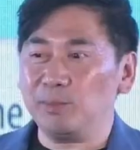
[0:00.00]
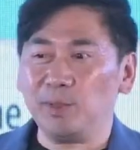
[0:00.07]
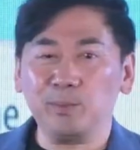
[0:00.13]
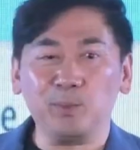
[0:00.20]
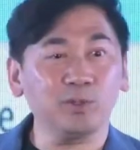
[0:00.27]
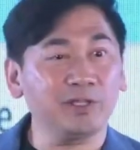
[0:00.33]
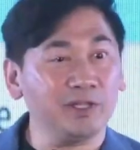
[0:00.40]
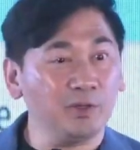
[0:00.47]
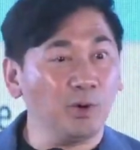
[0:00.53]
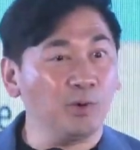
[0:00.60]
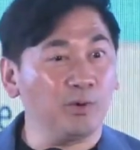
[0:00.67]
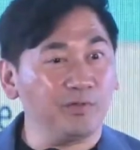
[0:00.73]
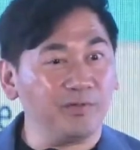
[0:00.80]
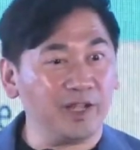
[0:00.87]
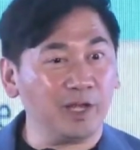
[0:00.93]
lot of people, they
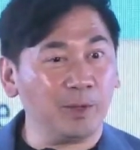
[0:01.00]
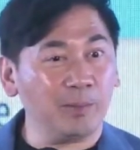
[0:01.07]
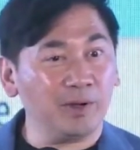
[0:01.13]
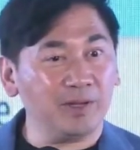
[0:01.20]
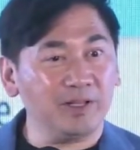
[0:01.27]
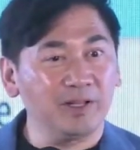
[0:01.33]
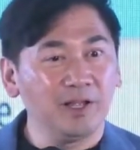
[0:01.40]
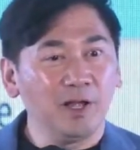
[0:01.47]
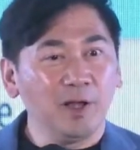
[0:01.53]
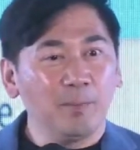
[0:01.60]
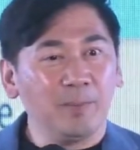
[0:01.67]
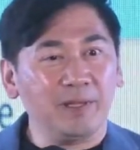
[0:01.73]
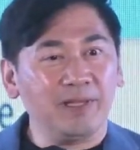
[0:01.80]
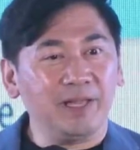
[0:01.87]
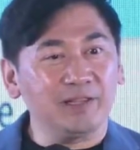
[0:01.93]
don't think about it,
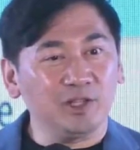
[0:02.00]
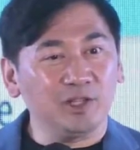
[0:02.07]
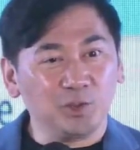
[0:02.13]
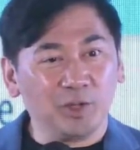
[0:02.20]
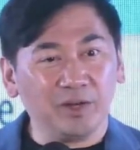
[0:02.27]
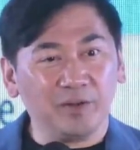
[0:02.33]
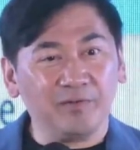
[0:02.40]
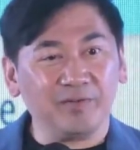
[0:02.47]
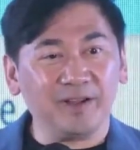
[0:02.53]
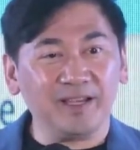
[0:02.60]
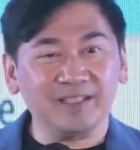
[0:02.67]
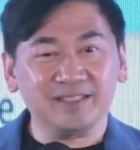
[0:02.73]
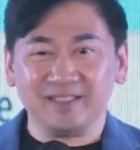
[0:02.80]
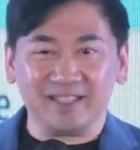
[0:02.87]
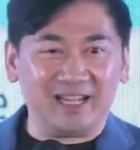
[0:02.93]
but then they're trying to
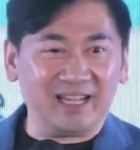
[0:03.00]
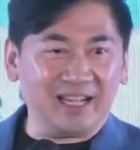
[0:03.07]
fight.